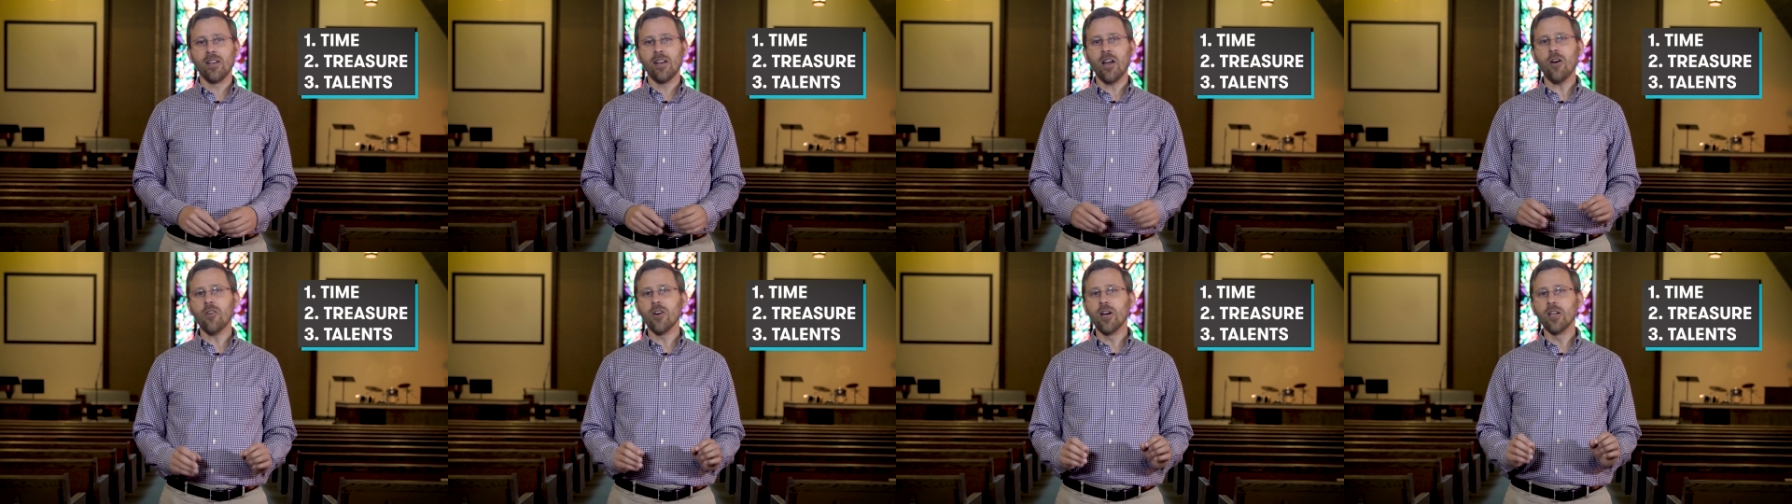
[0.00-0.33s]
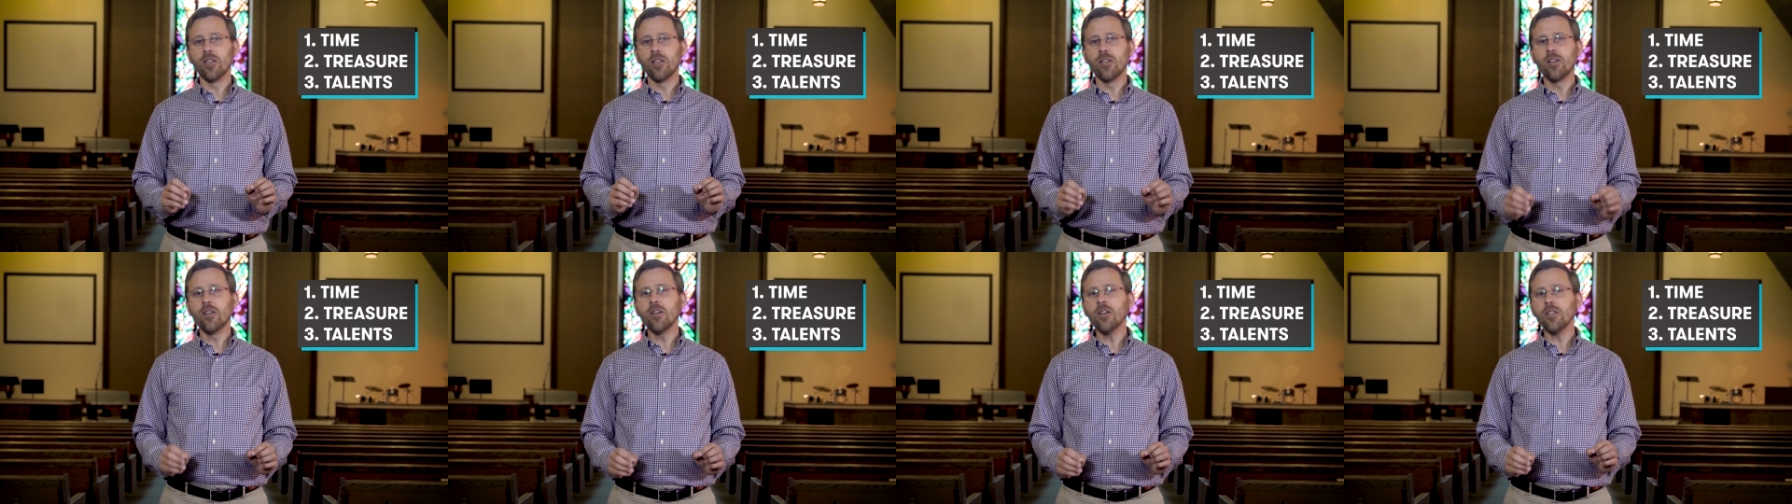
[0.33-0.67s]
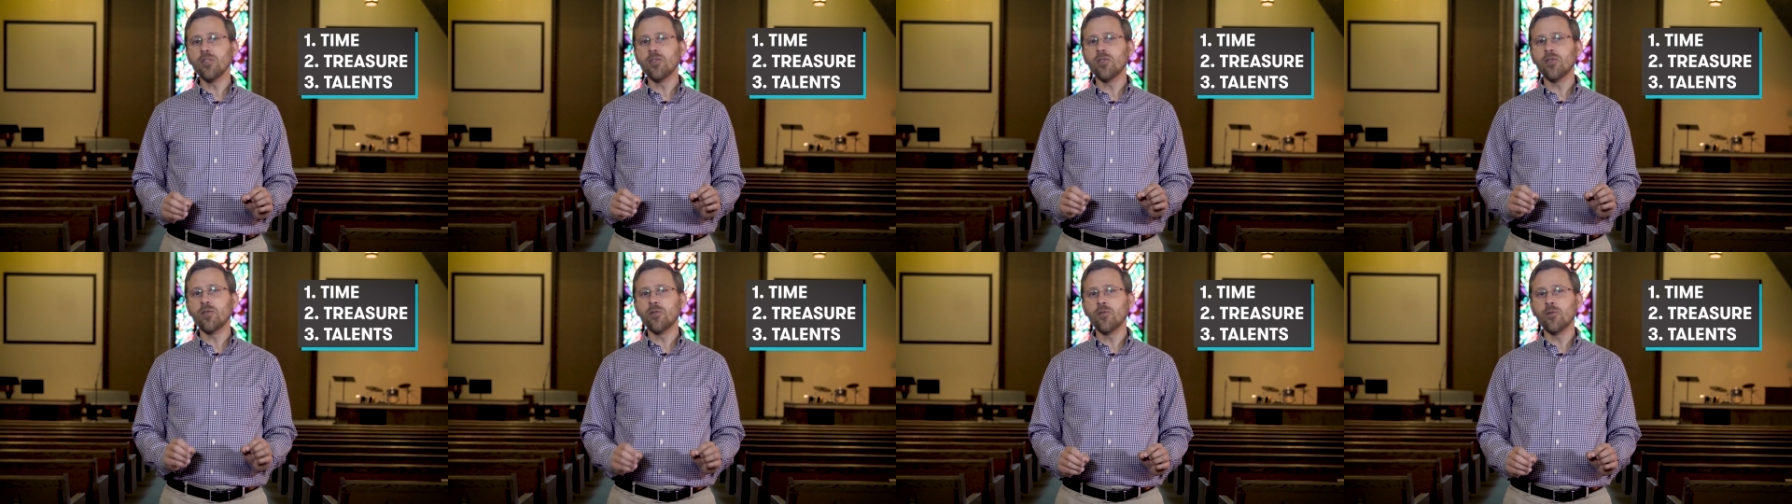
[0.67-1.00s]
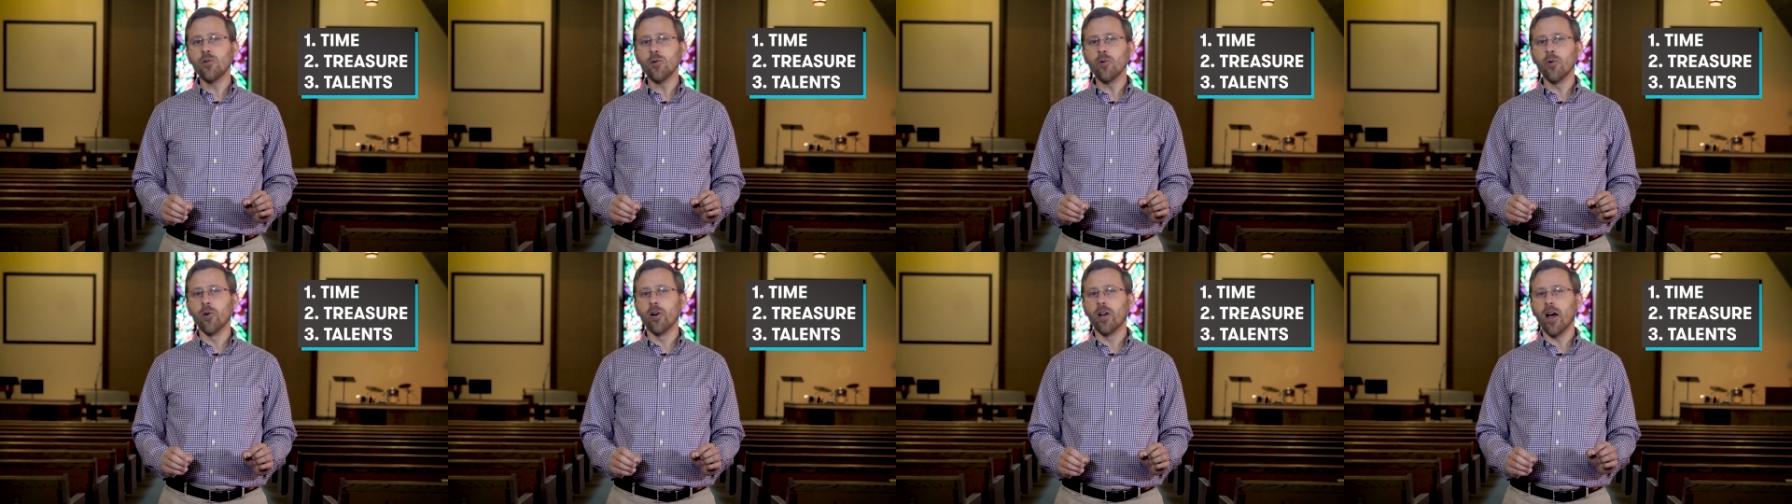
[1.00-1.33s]
Now, a good
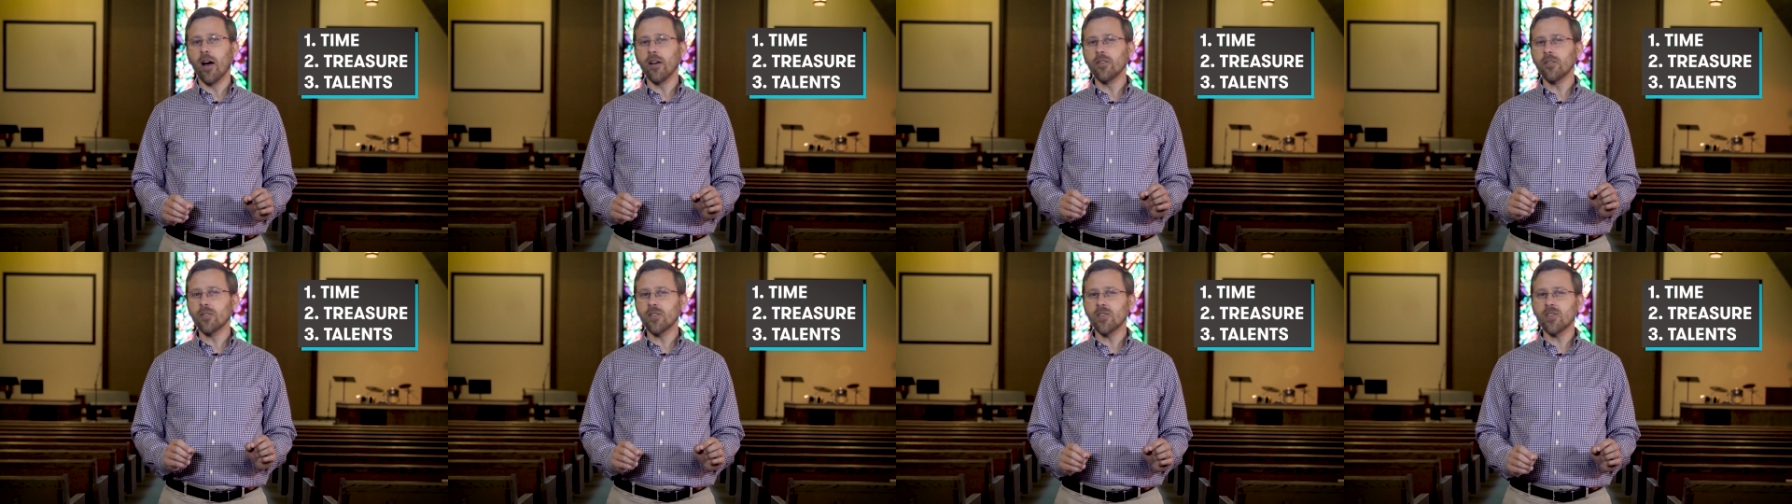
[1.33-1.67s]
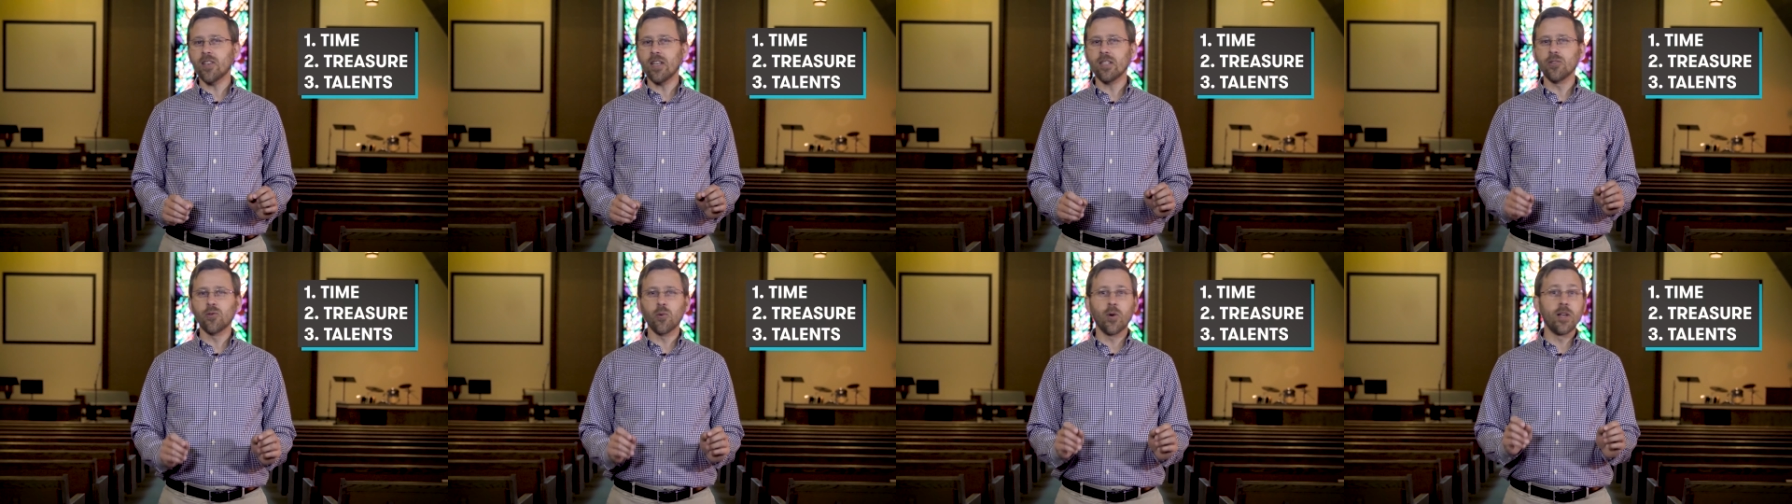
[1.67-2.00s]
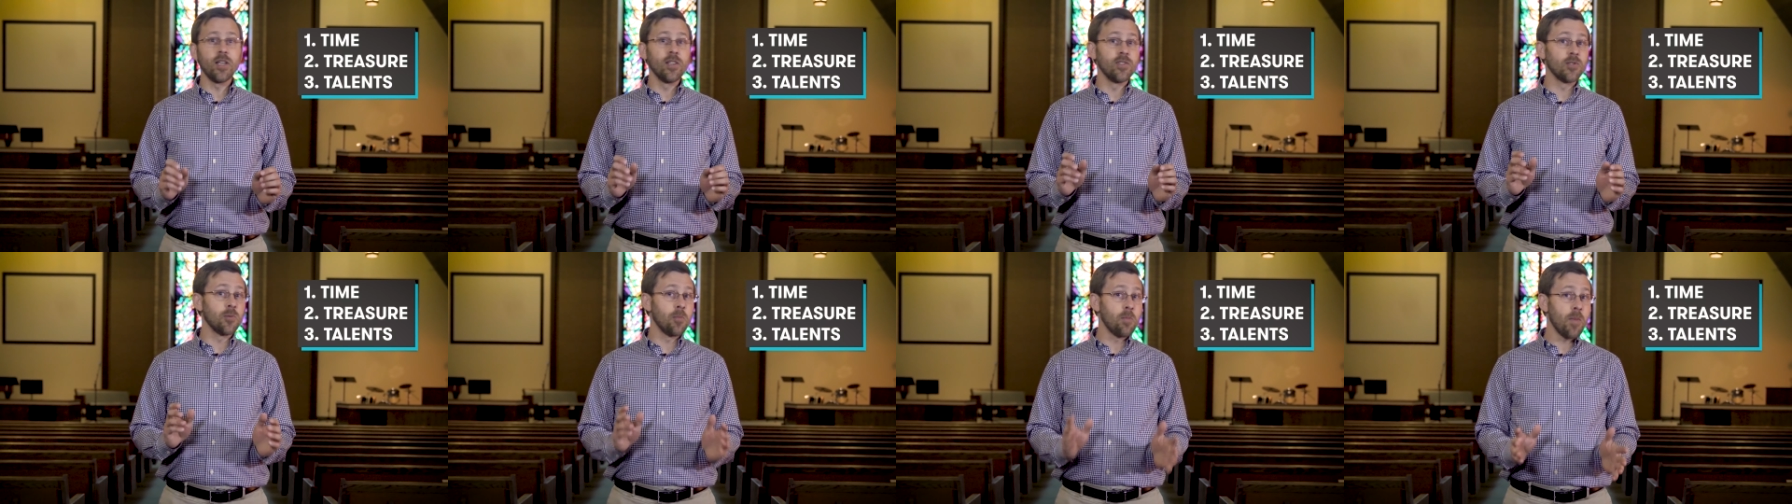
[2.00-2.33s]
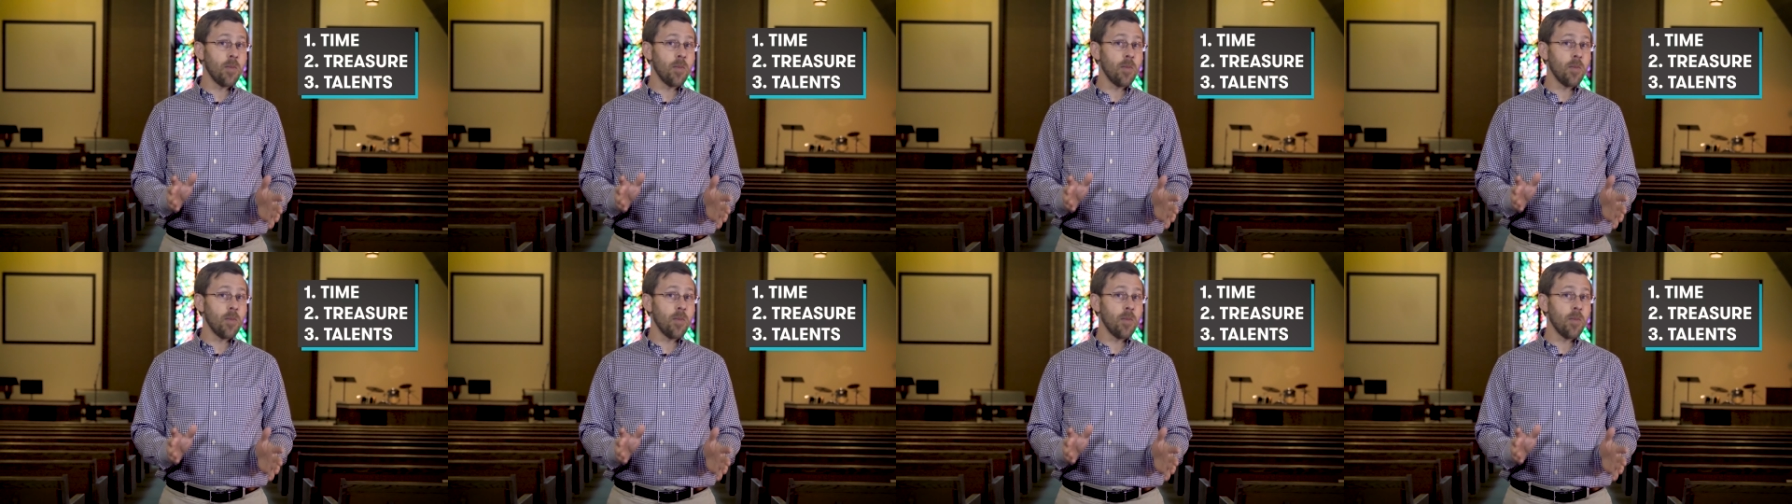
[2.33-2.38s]
steward understands what his